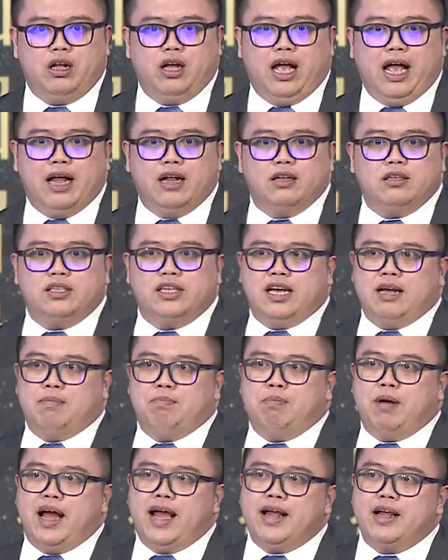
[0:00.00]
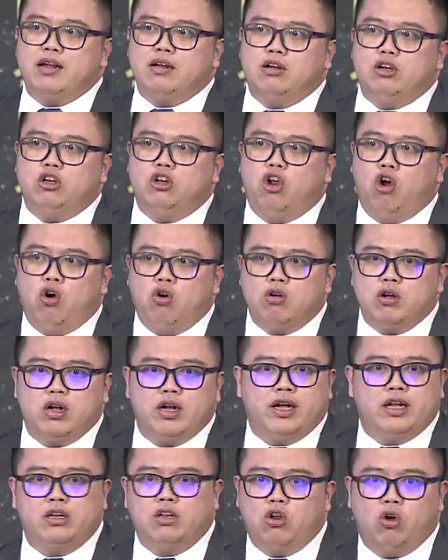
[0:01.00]
and they are buying longer
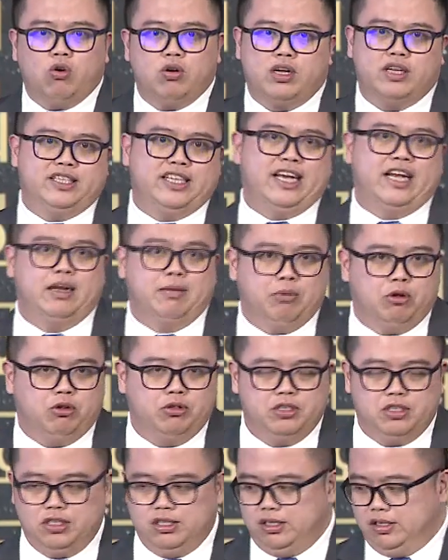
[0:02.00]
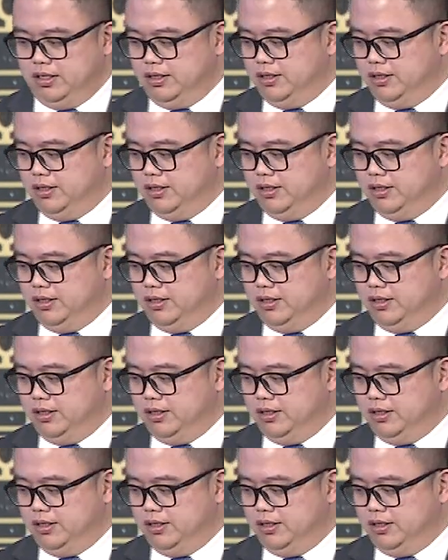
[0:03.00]
and longer tenor bonds.